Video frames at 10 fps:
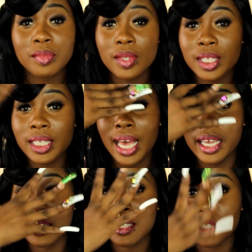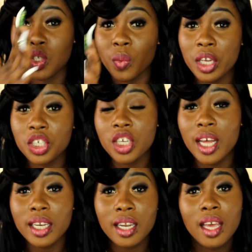side
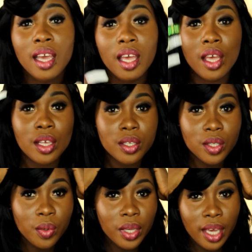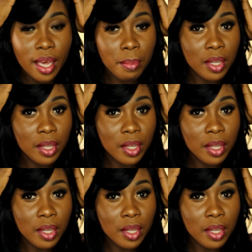situation. So yeah,